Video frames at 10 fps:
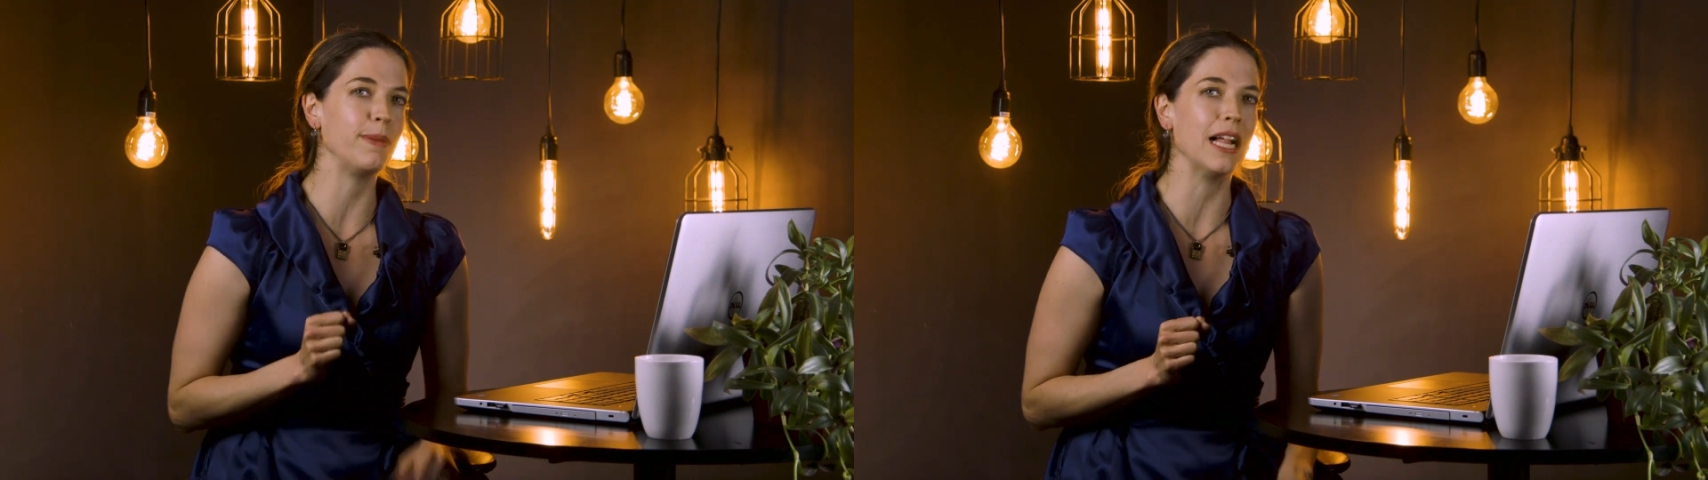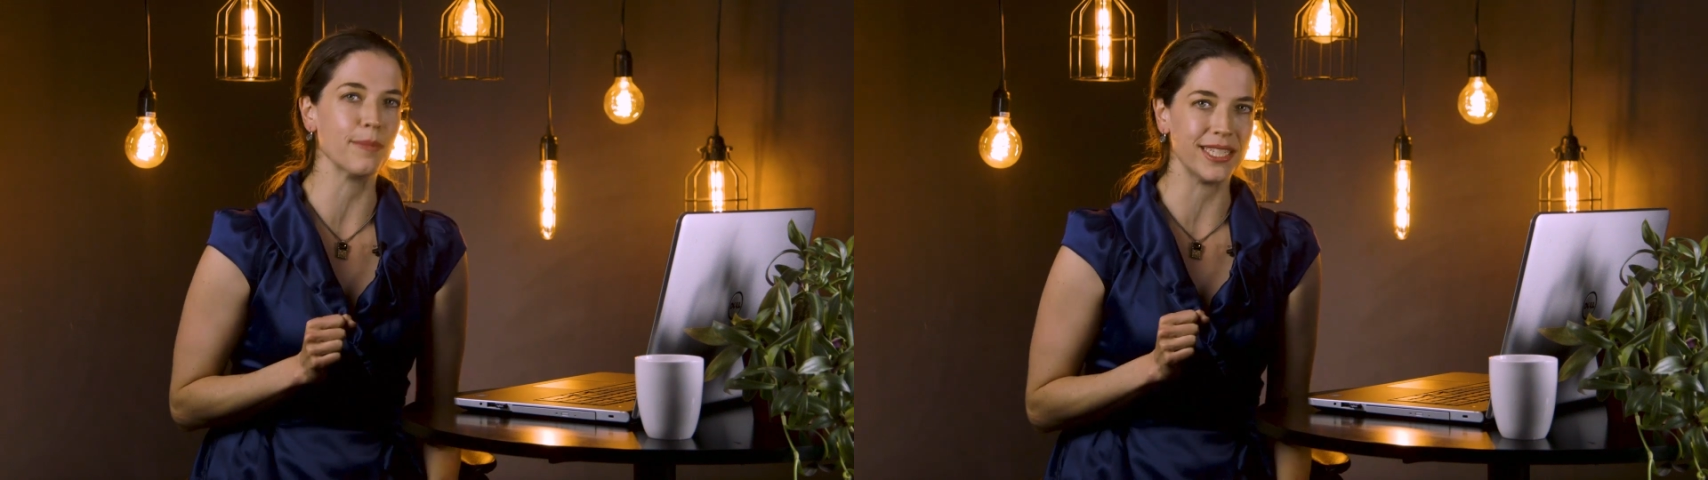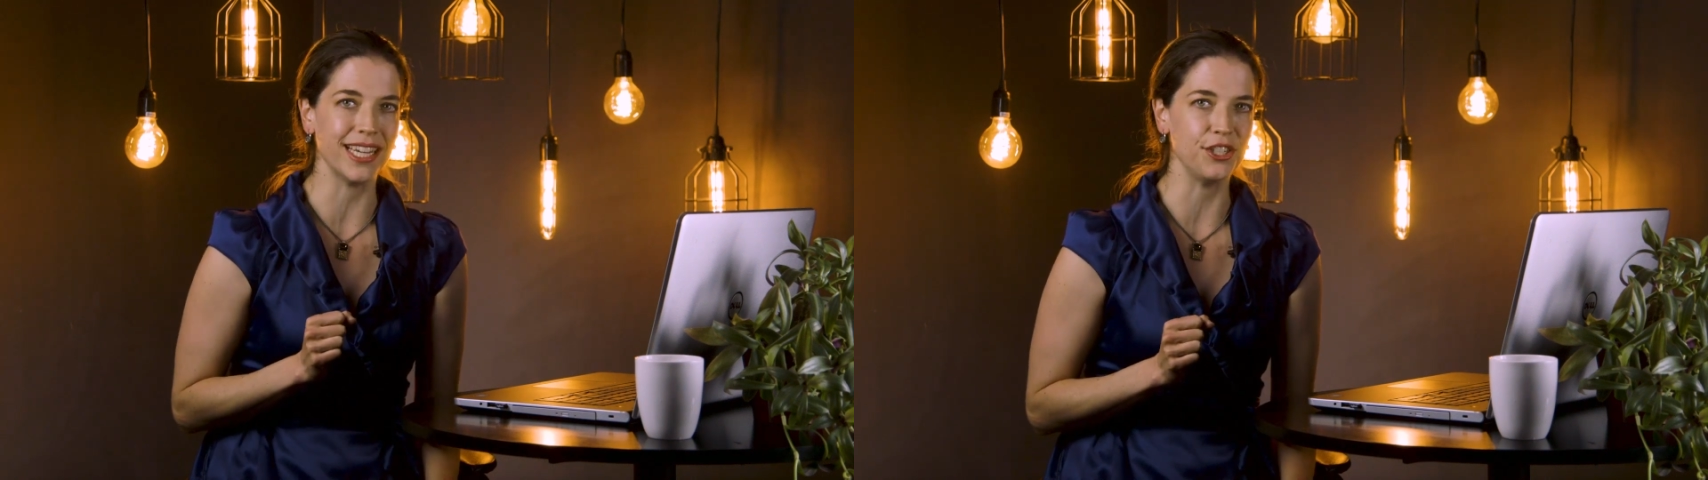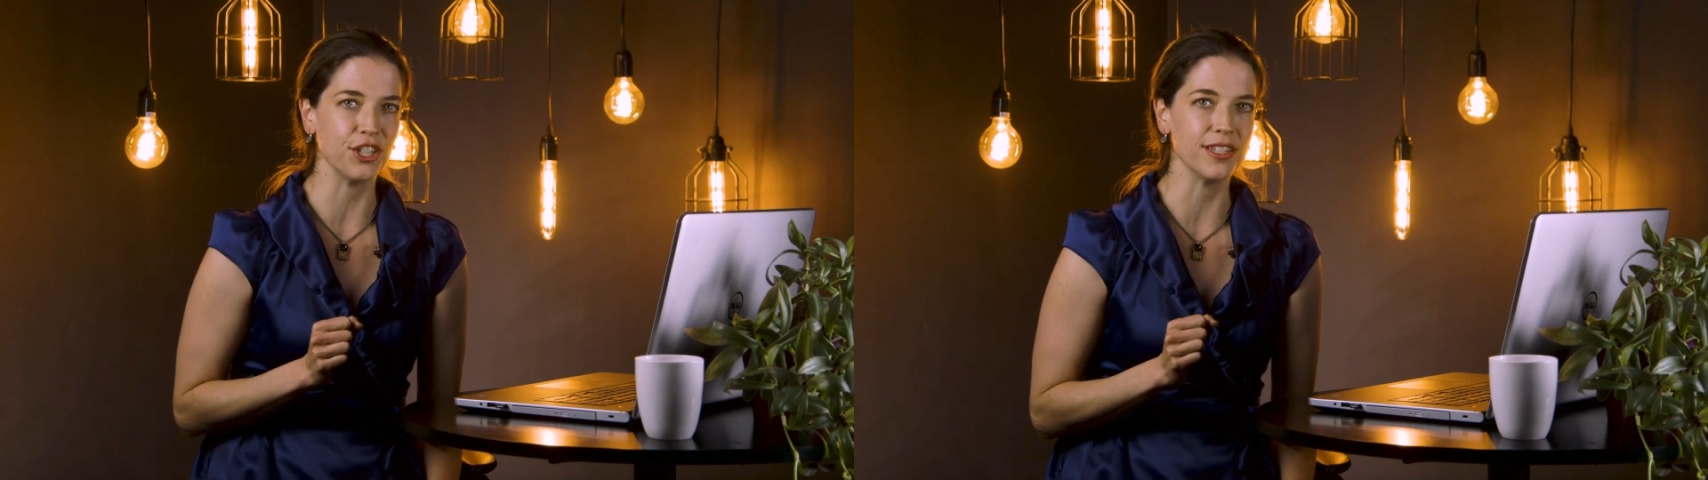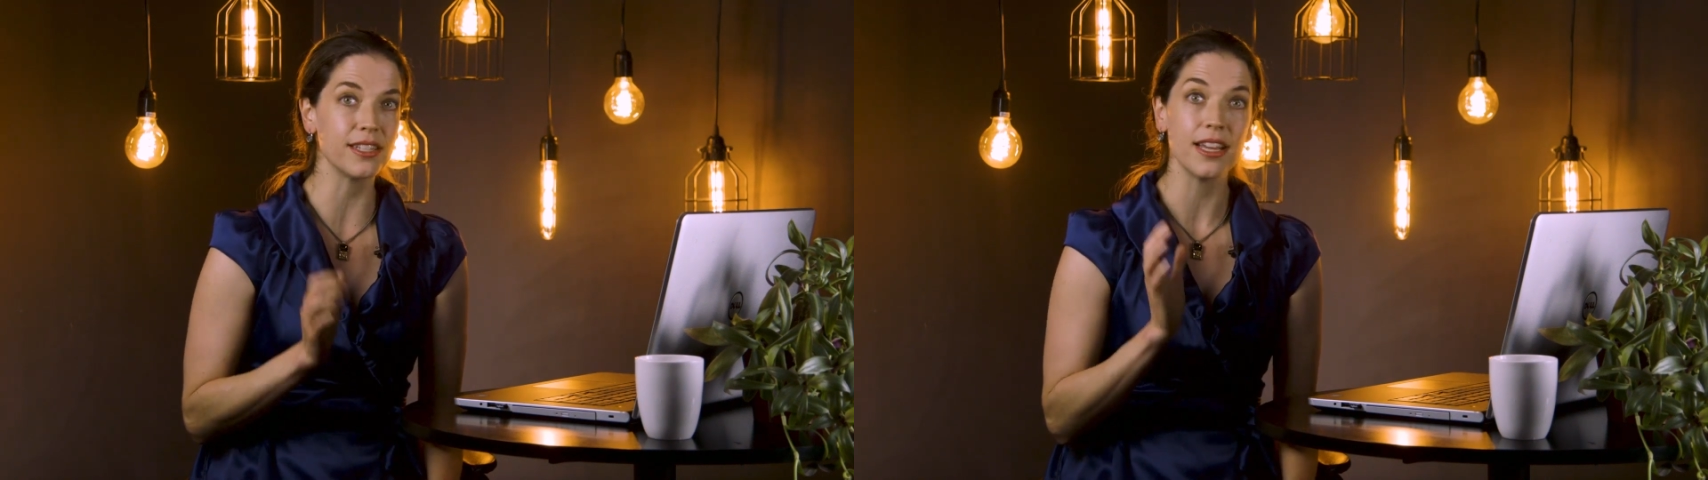
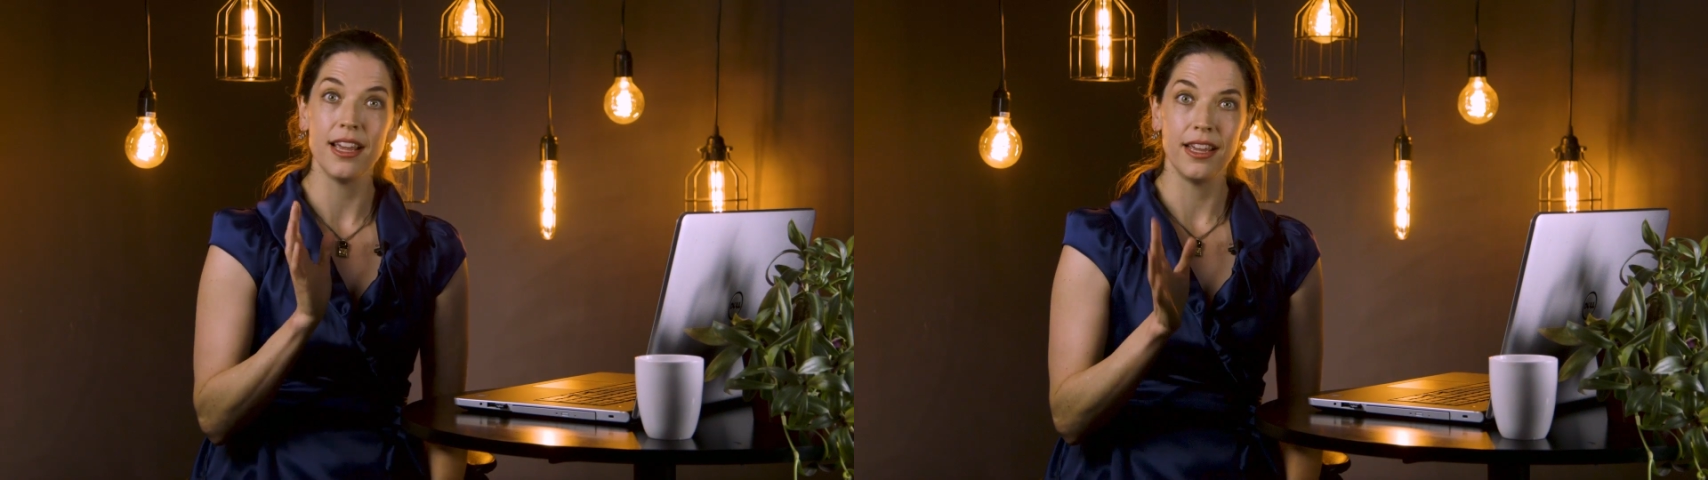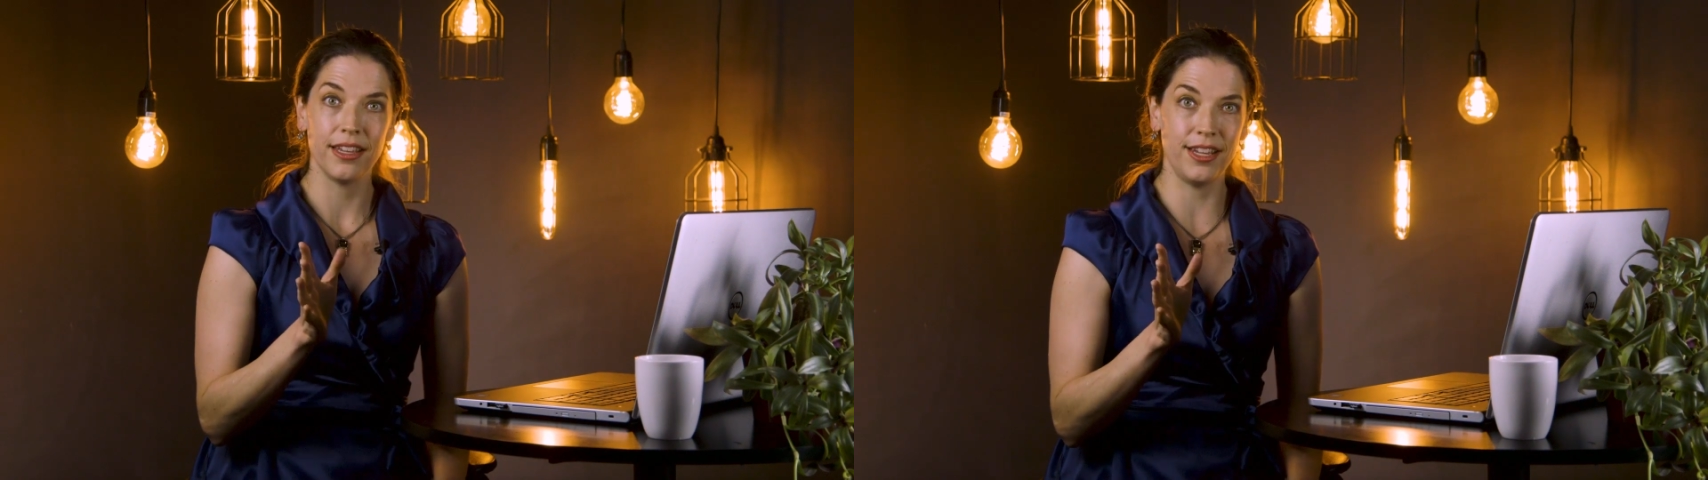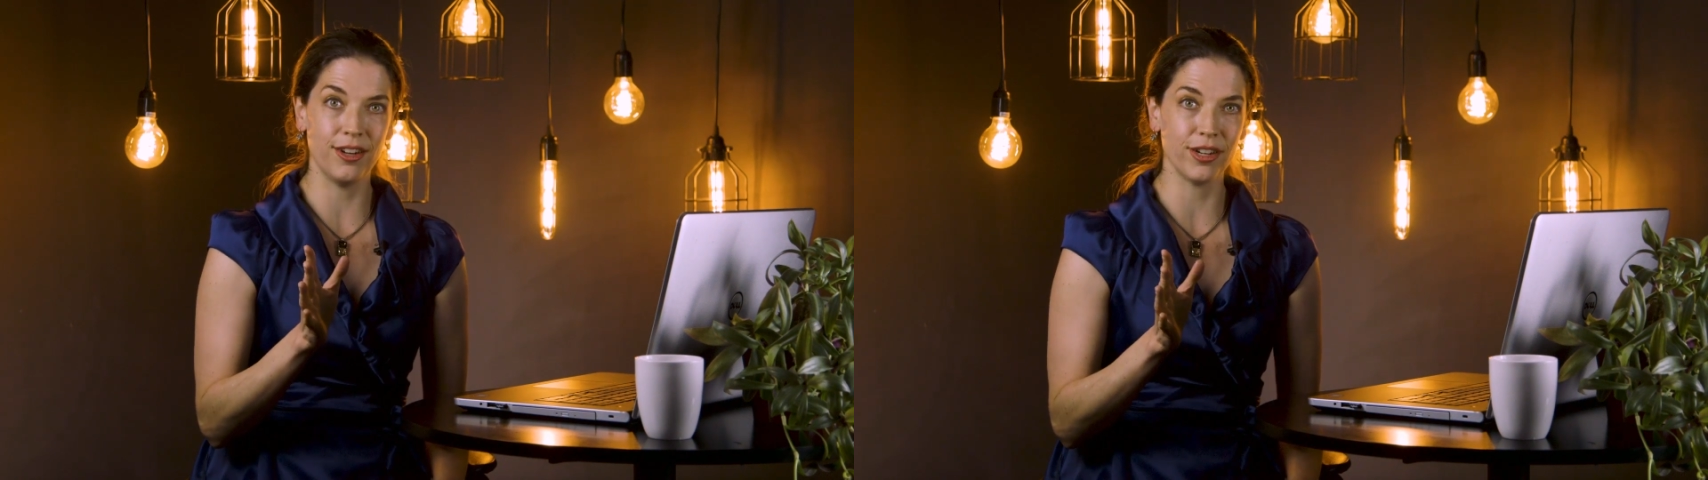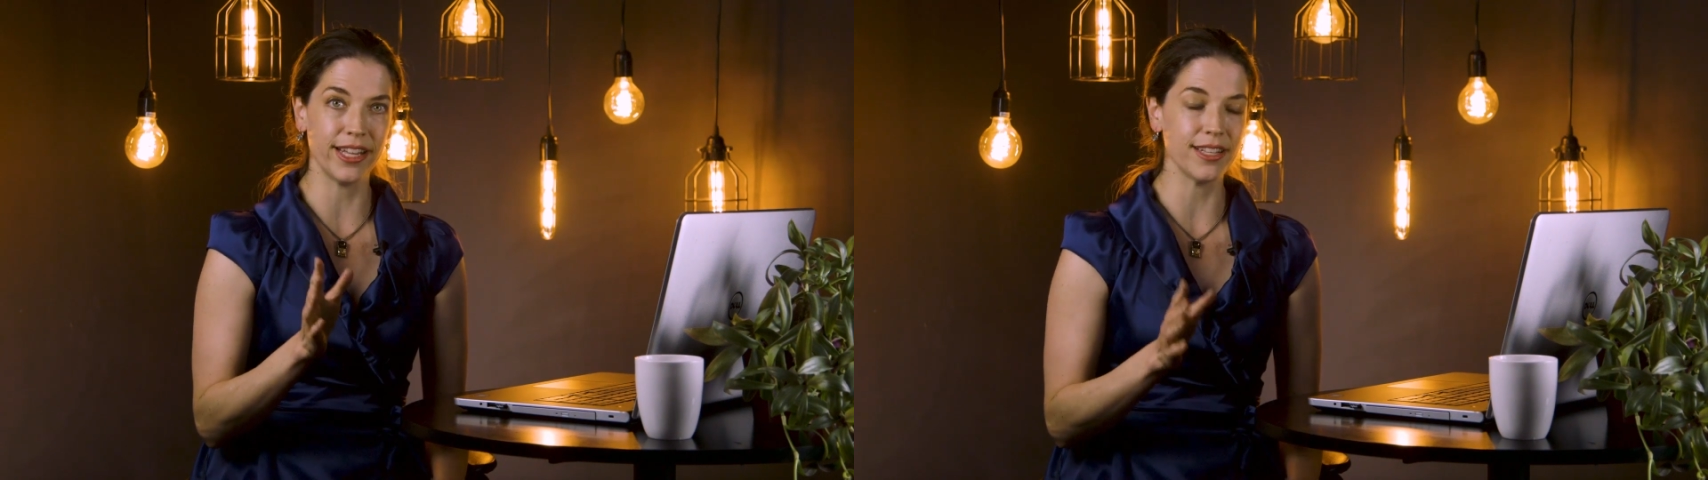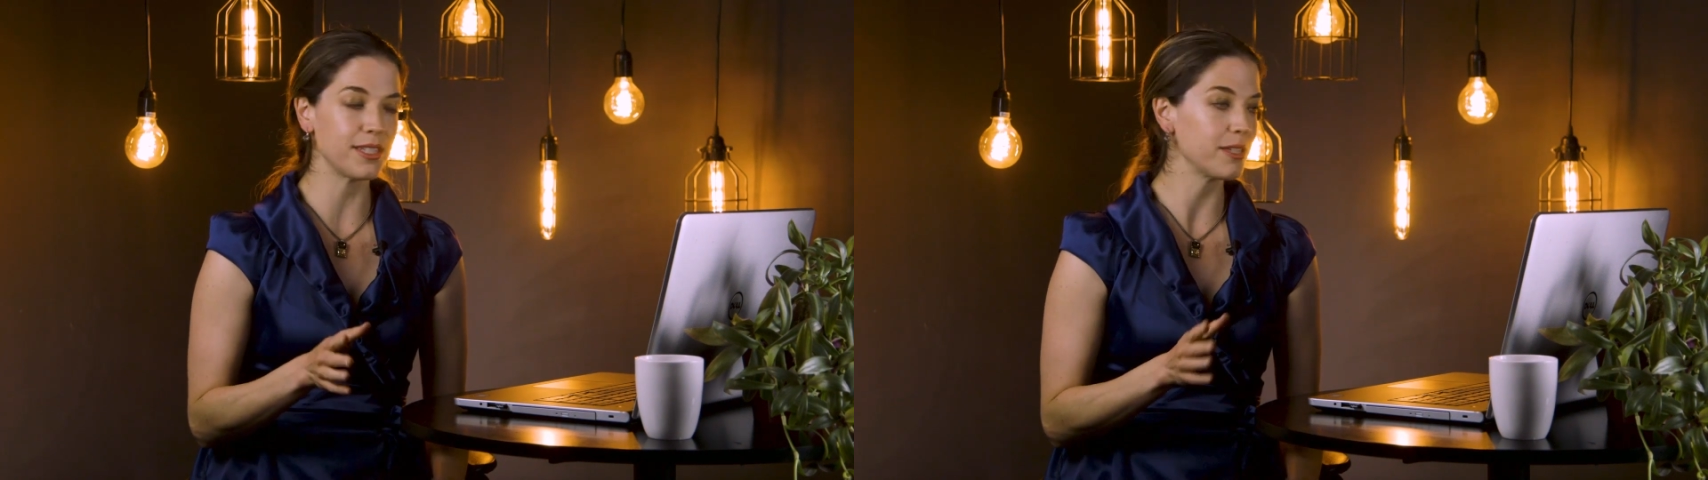palpitations. Here it
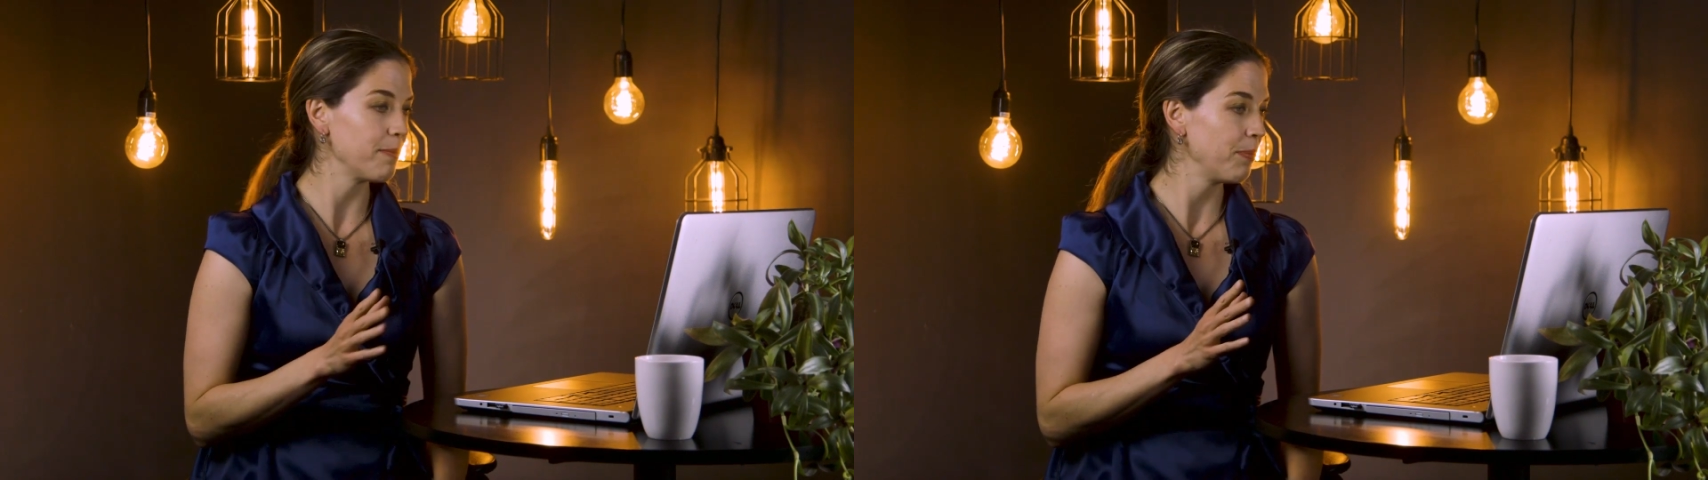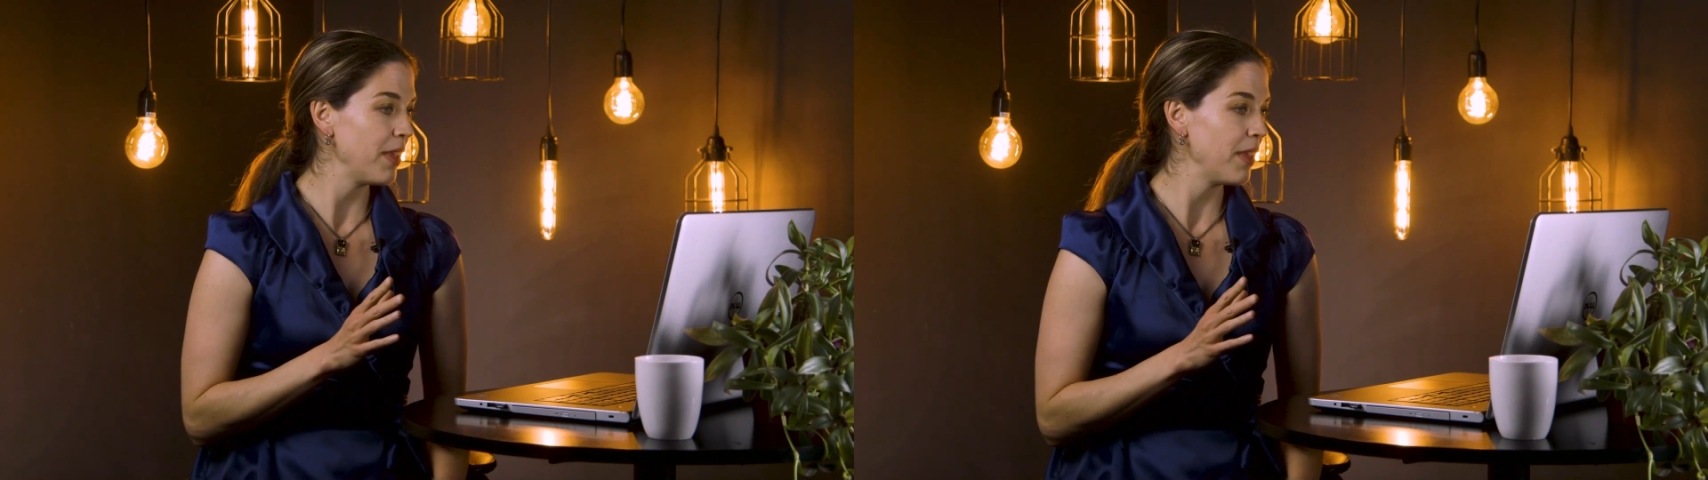is.